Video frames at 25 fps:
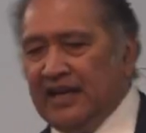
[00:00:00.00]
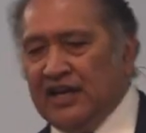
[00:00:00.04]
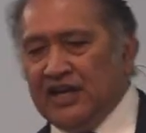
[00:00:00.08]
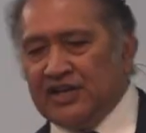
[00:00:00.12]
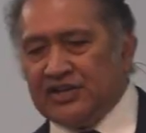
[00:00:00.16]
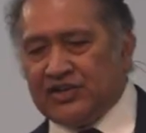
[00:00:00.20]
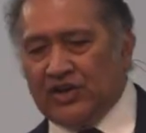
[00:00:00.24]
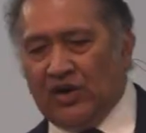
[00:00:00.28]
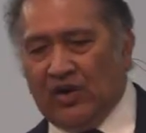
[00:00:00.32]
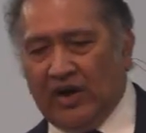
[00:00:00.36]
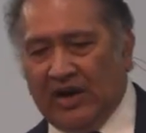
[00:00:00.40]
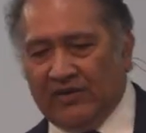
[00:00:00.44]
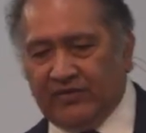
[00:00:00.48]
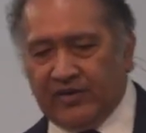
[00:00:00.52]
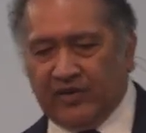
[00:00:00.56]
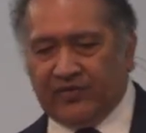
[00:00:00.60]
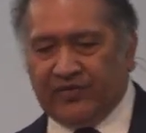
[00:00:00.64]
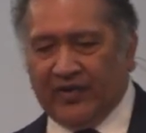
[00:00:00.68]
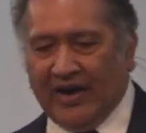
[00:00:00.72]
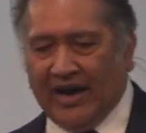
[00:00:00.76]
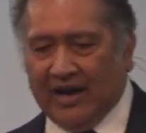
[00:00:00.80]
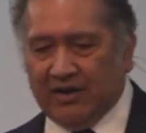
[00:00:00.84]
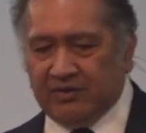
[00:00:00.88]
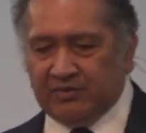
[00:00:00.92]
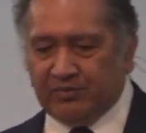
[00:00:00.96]
So have you
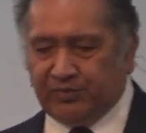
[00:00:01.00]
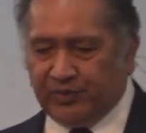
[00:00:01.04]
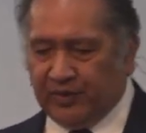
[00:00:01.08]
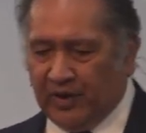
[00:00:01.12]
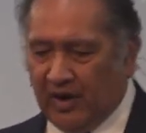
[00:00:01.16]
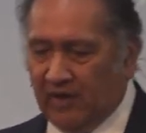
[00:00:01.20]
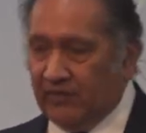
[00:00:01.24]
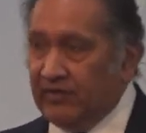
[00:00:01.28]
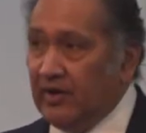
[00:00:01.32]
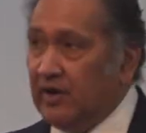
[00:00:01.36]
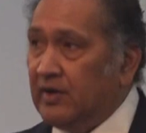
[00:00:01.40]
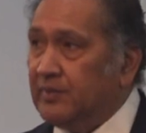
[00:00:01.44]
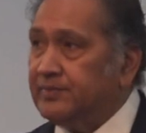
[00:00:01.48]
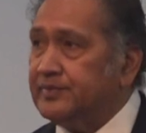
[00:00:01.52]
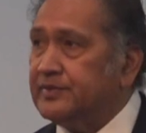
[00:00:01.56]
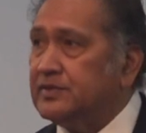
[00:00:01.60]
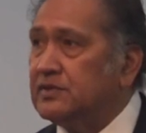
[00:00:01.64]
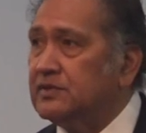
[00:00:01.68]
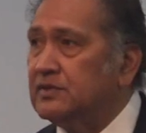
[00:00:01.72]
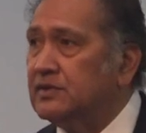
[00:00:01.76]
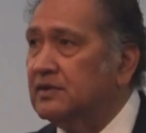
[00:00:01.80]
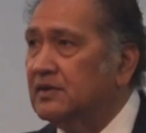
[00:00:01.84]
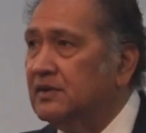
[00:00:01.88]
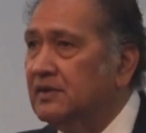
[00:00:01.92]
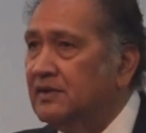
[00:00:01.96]
found
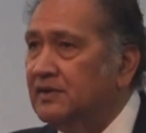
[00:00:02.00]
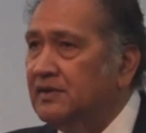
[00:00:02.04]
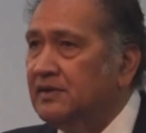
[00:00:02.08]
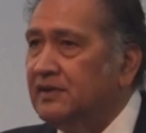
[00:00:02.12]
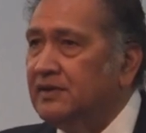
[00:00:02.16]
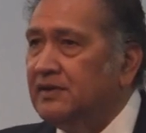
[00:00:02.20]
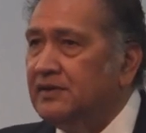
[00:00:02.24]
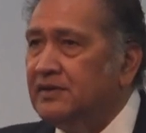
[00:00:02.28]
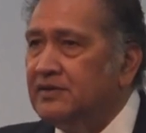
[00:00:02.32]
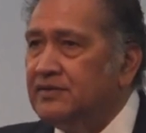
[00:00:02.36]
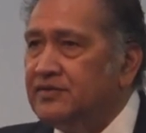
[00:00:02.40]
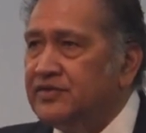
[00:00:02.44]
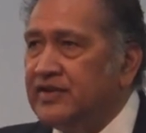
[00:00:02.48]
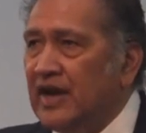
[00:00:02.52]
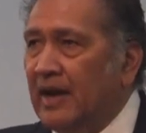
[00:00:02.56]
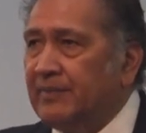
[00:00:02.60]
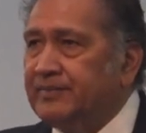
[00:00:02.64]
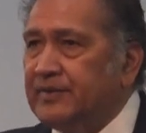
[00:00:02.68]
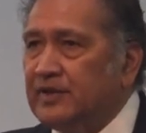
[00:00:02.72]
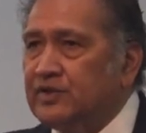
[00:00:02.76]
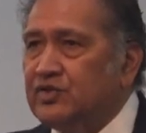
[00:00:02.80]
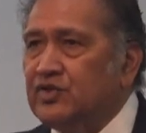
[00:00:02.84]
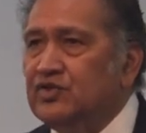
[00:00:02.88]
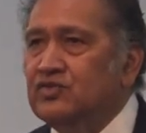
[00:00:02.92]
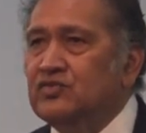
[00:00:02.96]
Proverbs
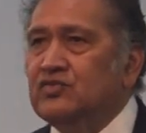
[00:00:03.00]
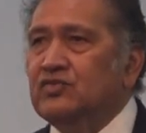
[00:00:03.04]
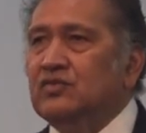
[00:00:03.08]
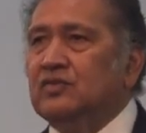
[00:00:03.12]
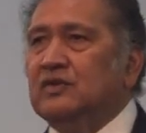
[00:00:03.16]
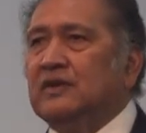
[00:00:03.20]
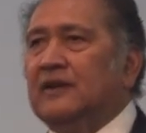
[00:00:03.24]
chapter 2?